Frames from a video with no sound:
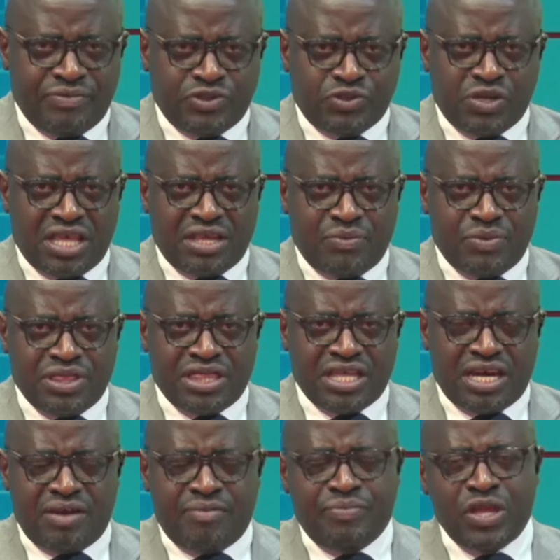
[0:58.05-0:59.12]
together with
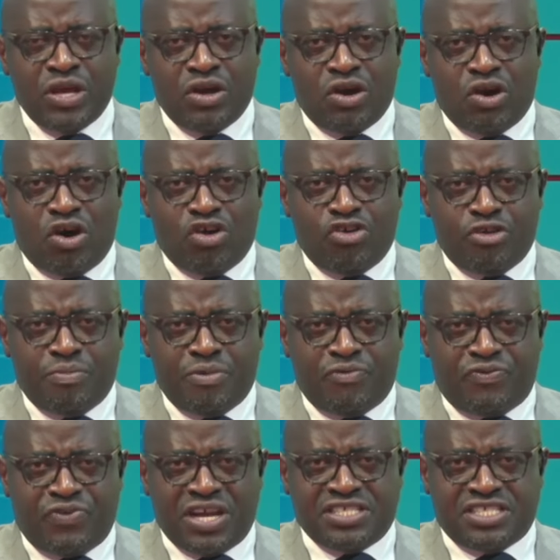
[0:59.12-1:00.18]
Honorable
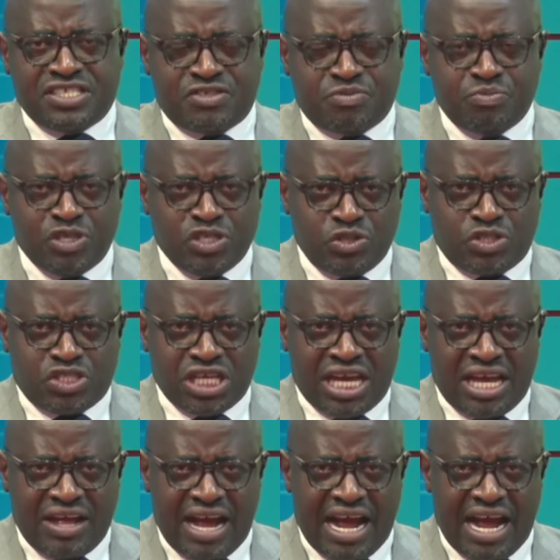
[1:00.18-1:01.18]
Francis Mwijuche.